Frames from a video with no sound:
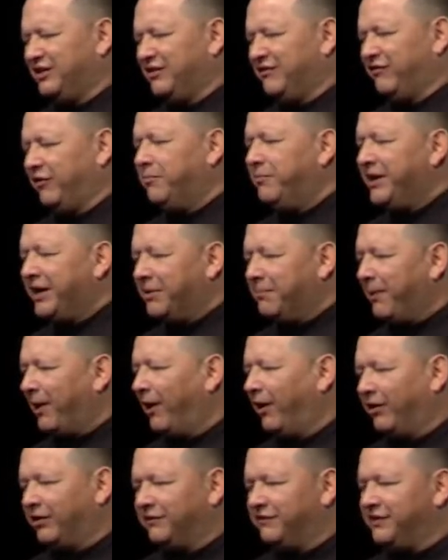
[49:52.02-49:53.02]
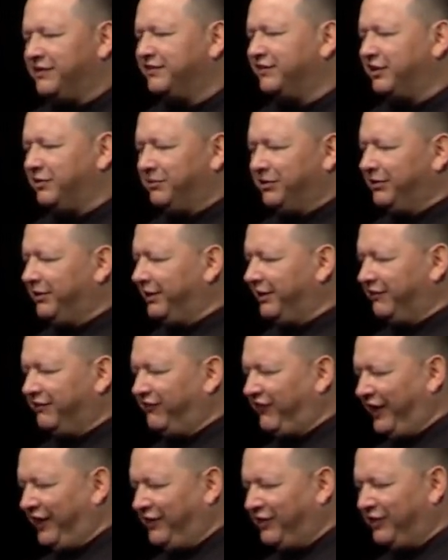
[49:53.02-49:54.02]
from being a part of this community of
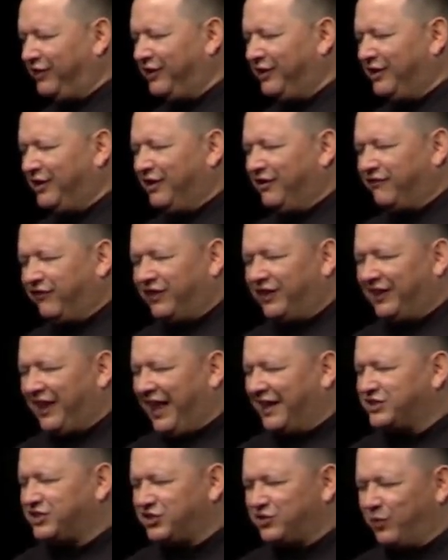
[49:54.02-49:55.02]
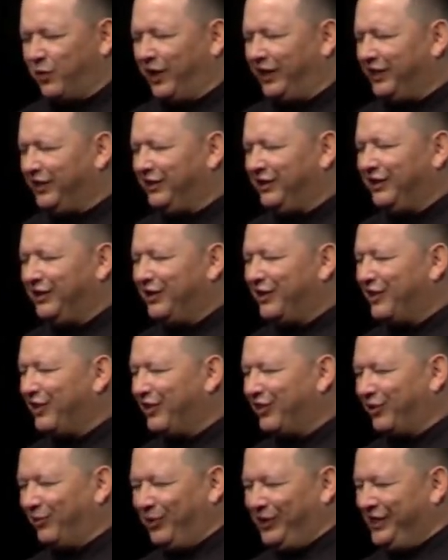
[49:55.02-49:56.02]
faith for the last
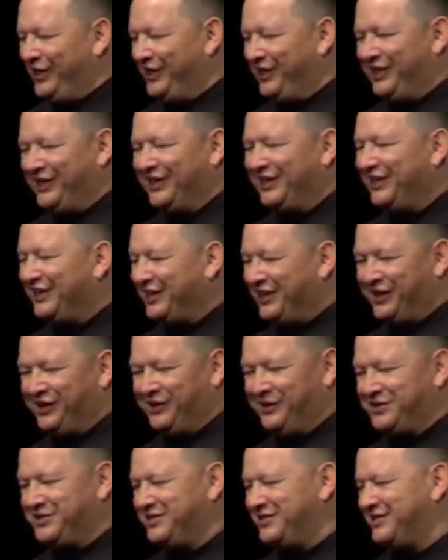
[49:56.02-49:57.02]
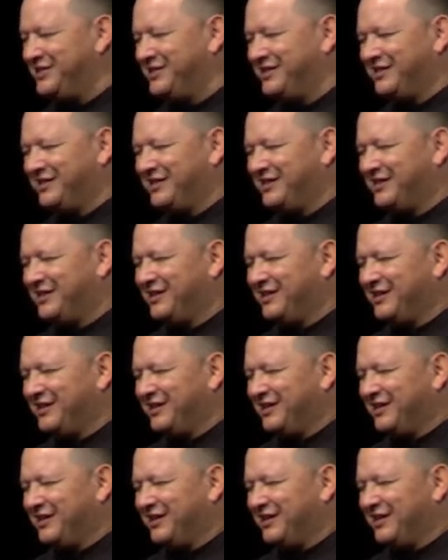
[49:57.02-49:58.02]
23 years.
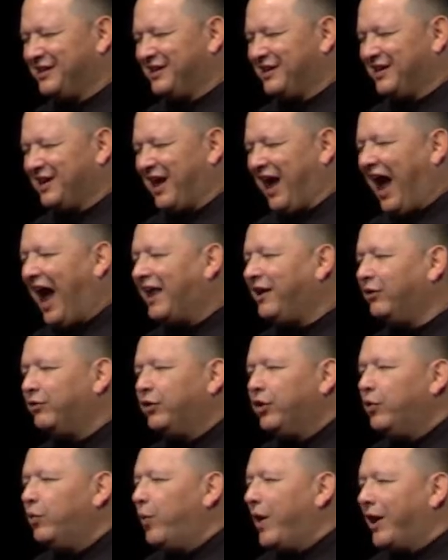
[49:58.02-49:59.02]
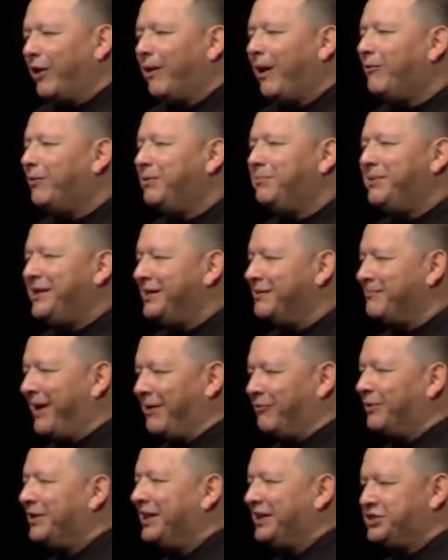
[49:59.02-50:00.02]
I don't know where I would be in my
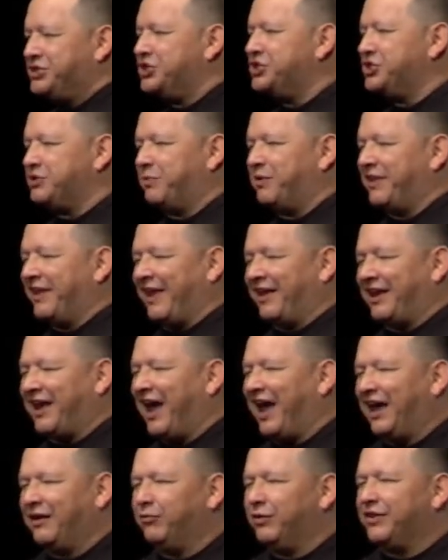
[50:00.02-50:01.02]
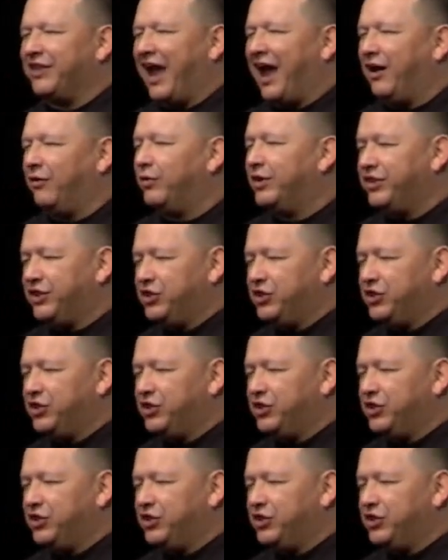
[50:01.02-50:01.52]
relationship with God without